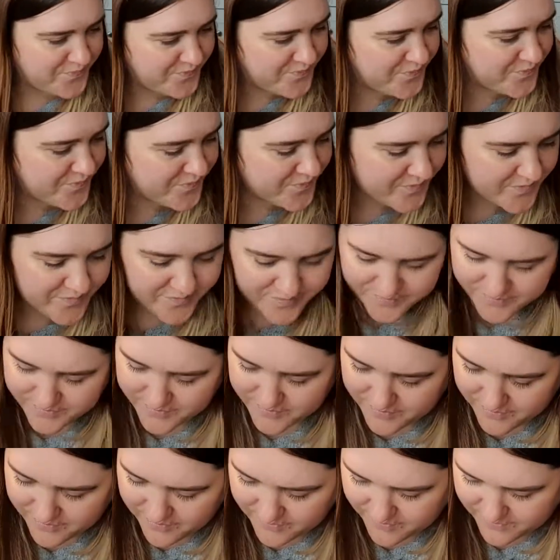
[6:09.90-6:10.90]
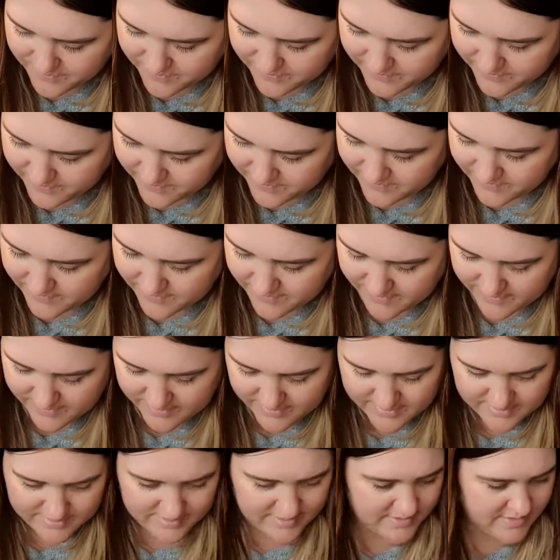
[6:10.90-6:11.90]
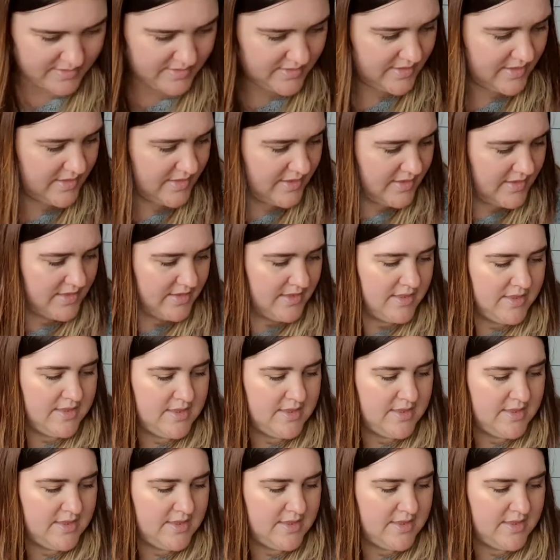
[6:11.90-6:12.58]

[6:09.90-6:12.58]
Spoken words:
Nobody speaks.